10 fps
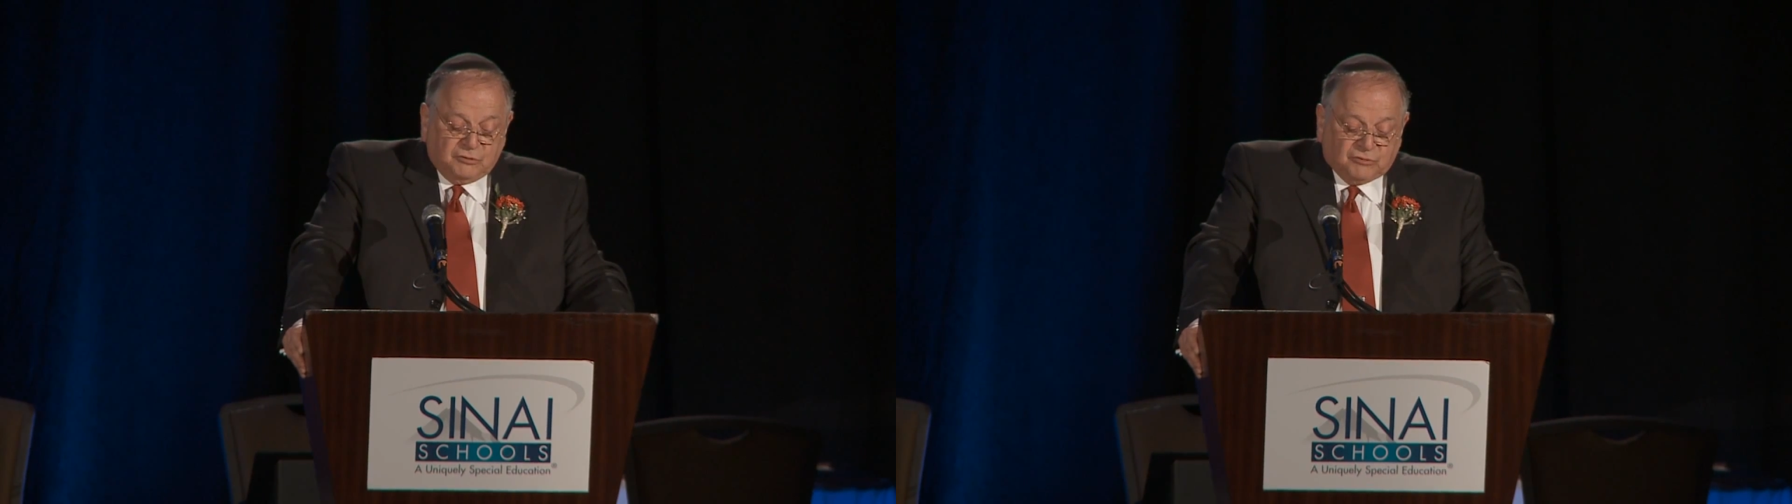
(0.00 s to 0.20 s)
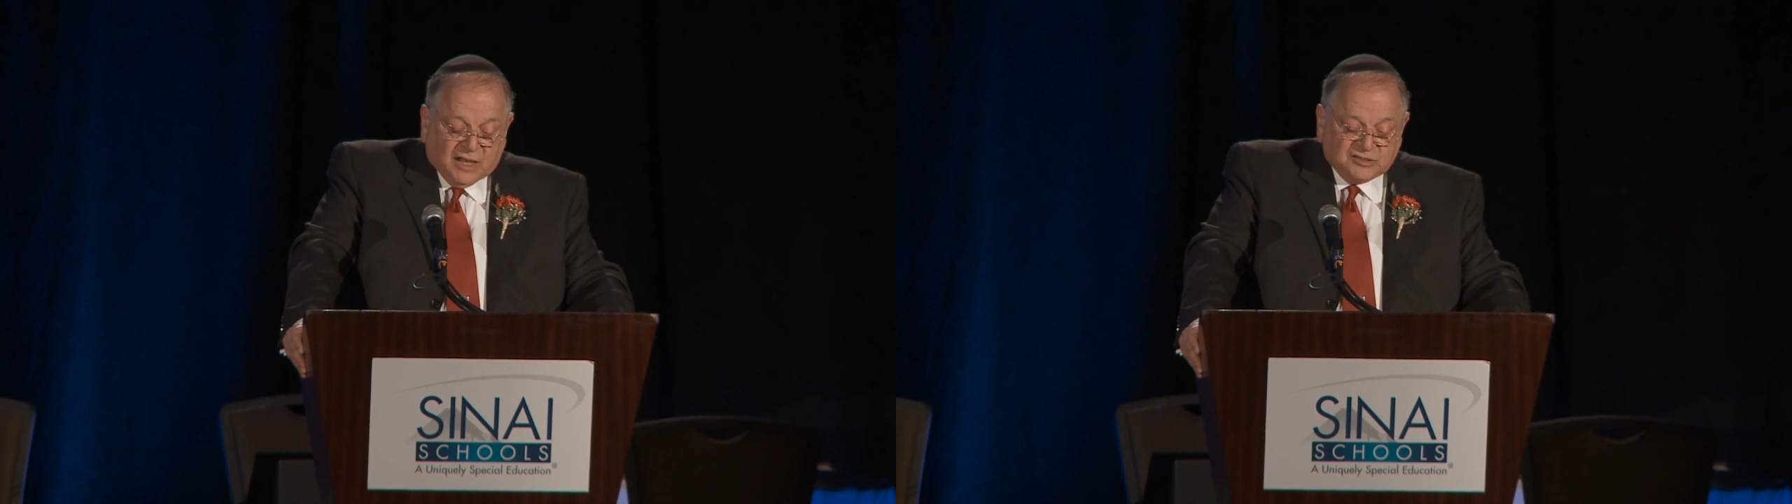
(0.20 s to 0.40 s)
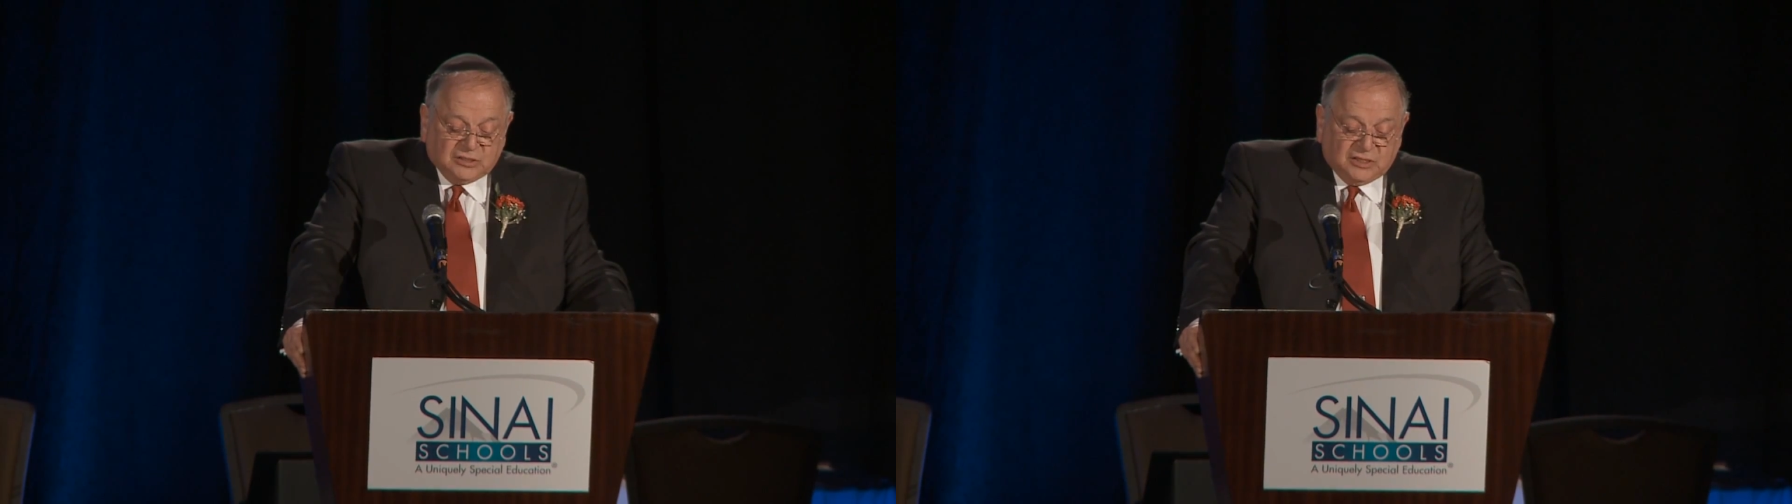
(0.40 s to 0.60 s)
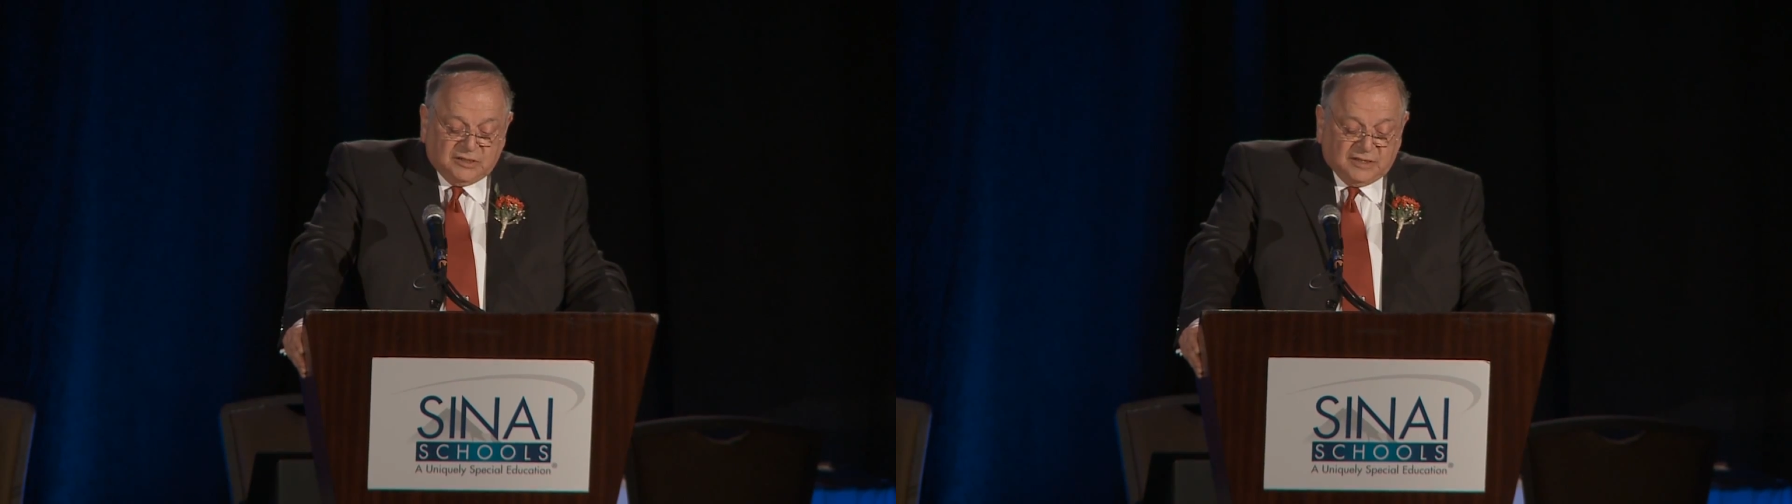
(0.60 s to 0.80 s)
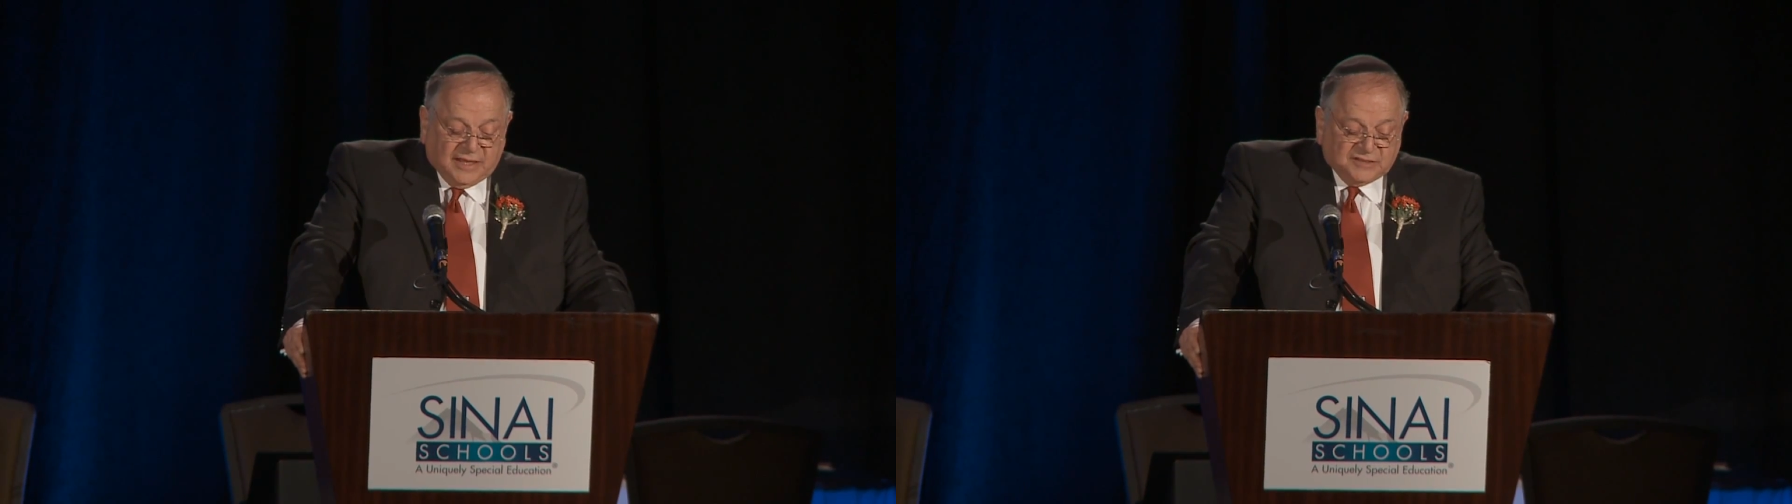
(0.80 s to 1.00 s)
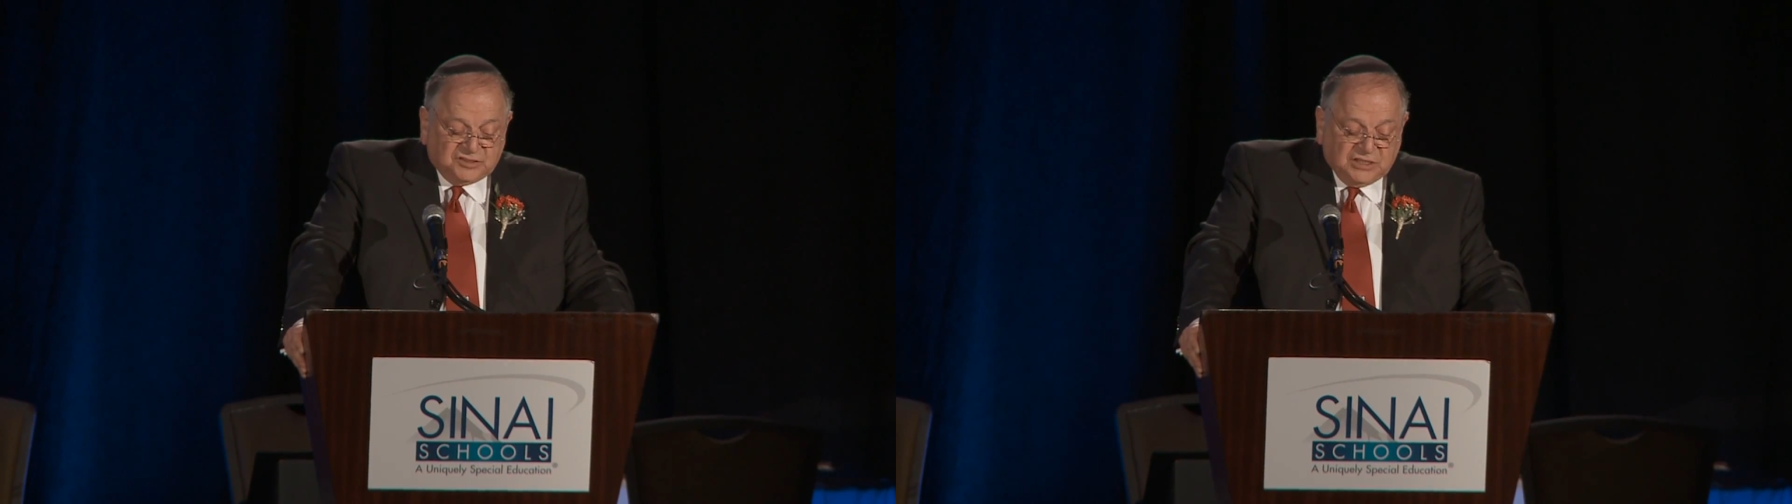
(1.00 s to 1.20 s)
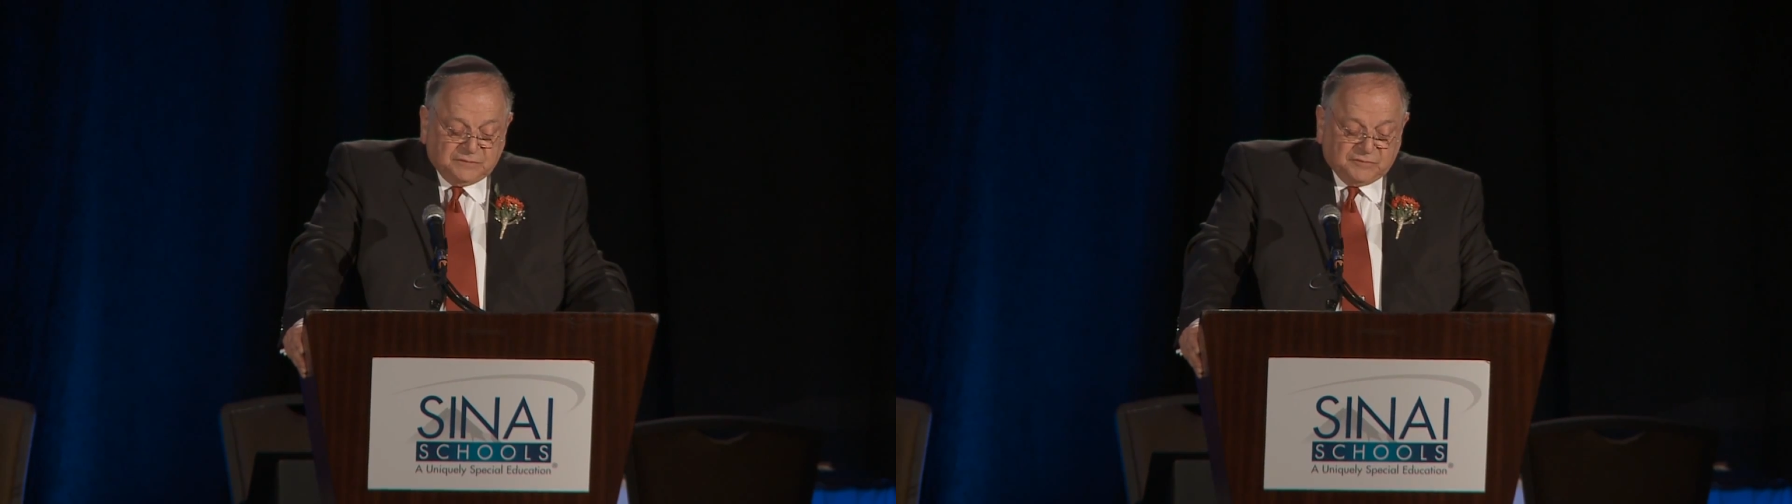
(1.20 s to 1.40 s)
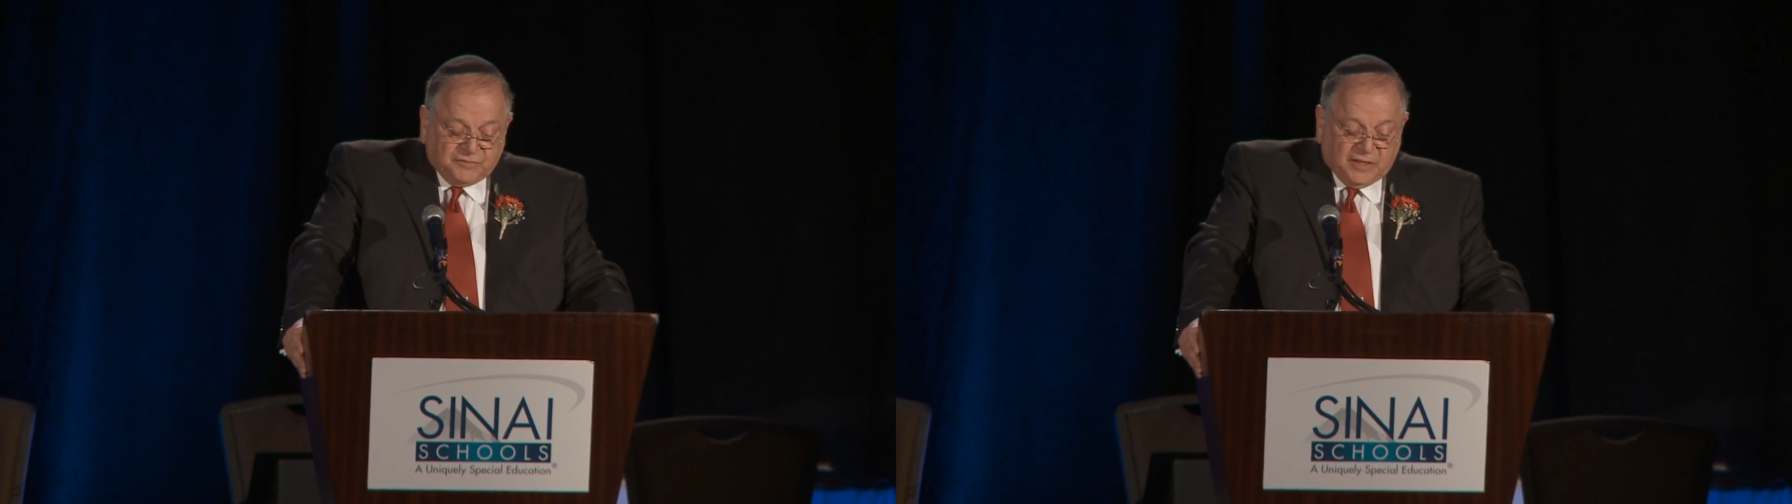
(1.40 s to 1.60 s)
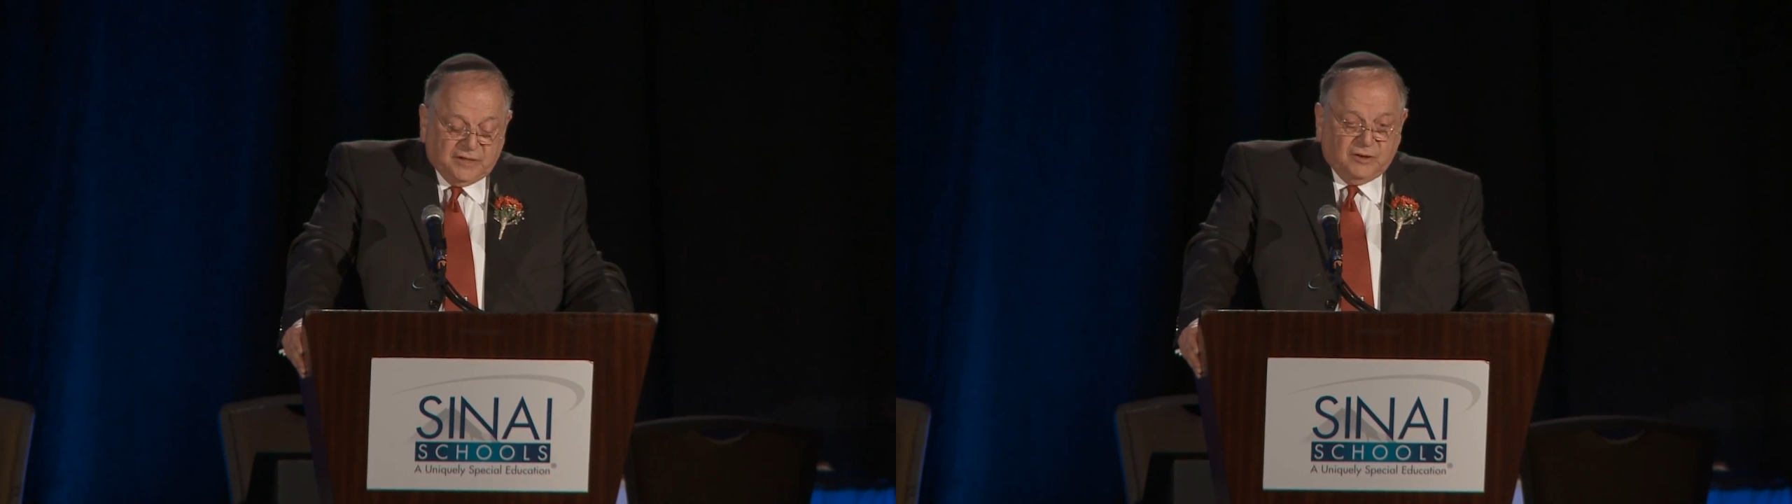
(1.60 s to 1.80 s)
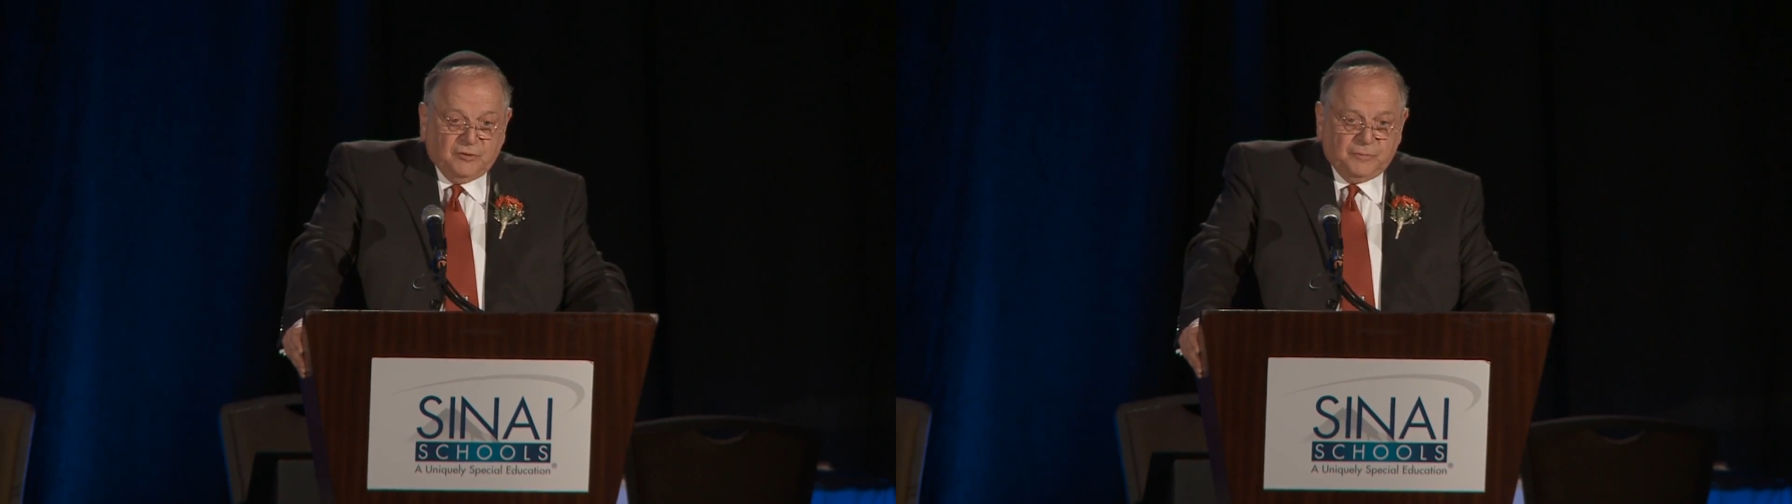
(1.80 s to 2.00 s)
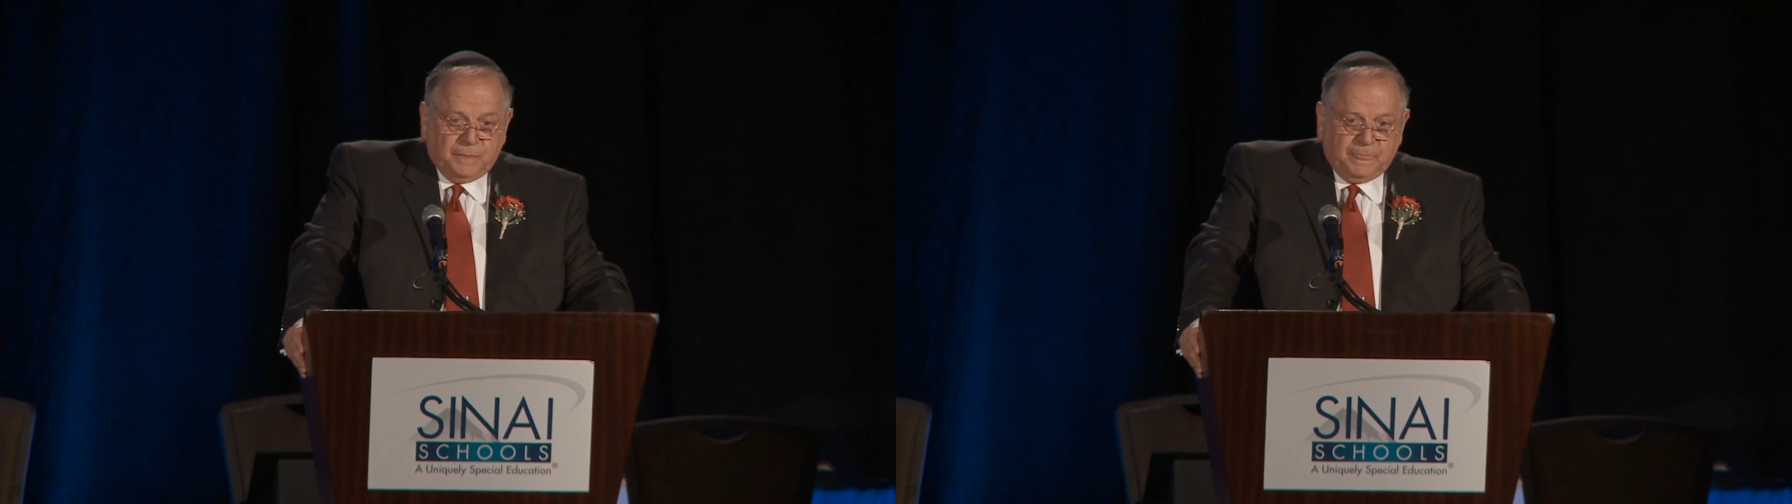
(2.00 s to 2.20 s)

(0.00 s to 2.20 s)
Rosalyn and Stephen Flatow.